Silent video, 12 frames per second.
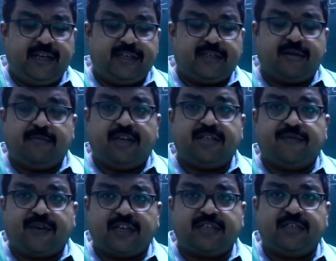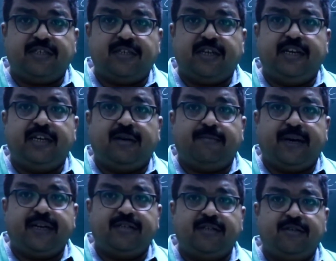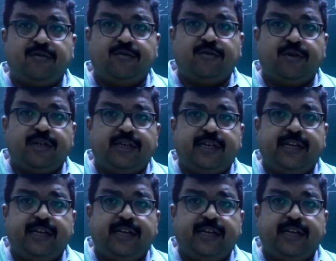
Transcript: is much faster in comparison to